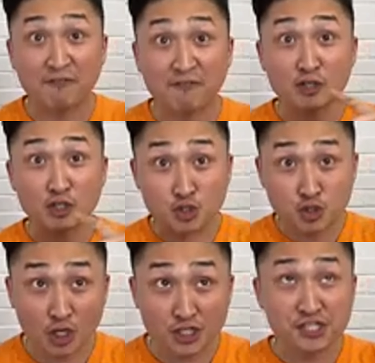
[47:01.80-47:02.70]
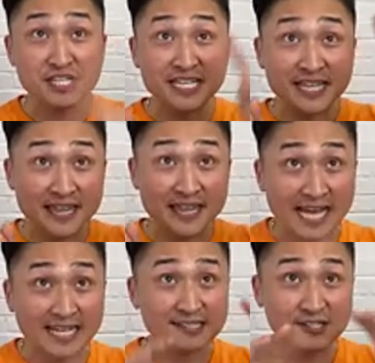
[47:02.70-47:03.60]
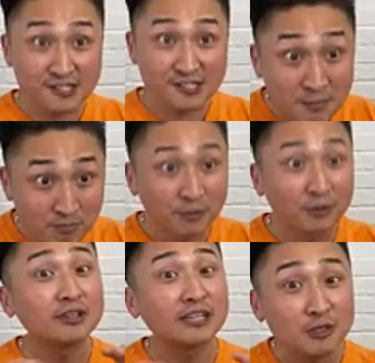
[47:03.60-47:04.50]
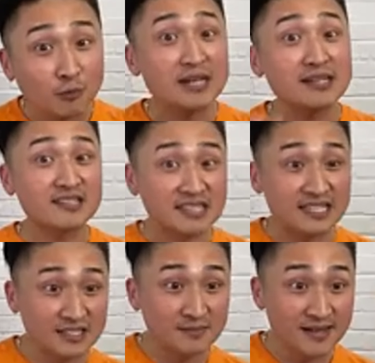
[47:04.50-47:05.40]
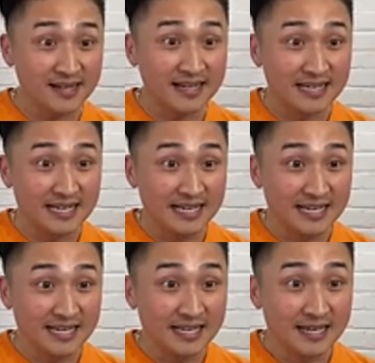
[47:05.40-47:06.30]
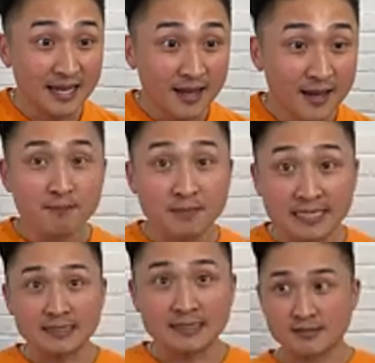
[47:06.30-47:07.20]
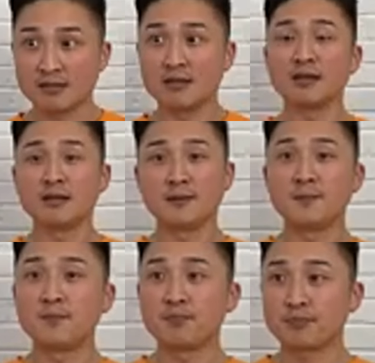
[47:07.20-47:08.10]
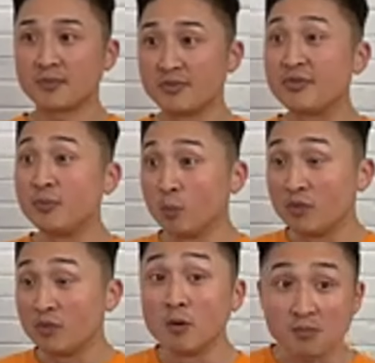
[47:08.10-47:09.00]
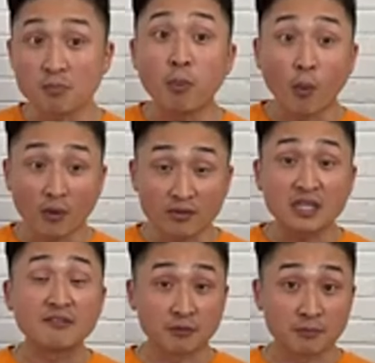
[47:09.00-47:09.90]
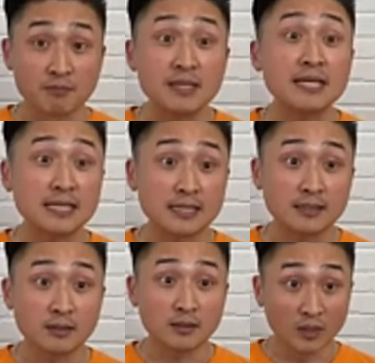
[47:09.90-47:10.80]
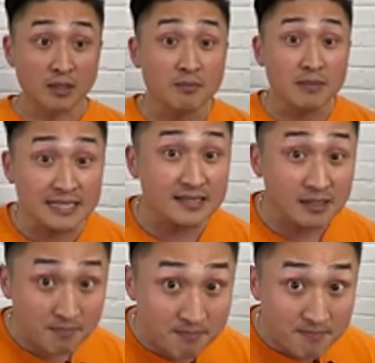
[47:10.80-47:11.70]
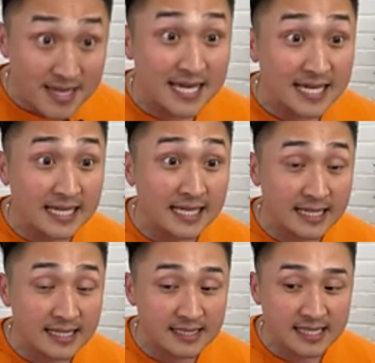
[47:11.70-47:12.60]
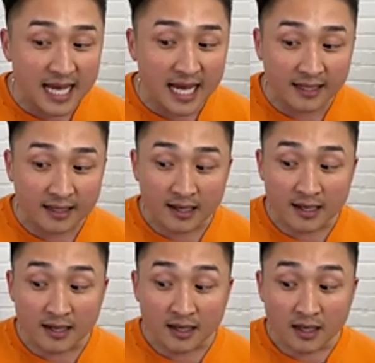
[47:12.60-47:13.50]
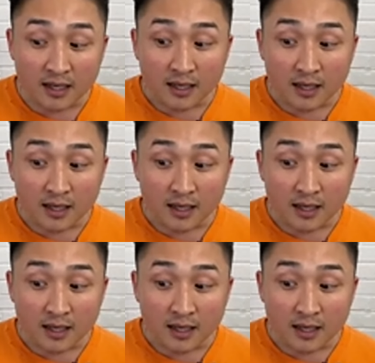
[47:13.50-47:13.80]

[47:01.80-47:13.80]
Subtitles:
lightweight system means the most important thing for me. What it means to me is that I don't have to make a decision on that anymore.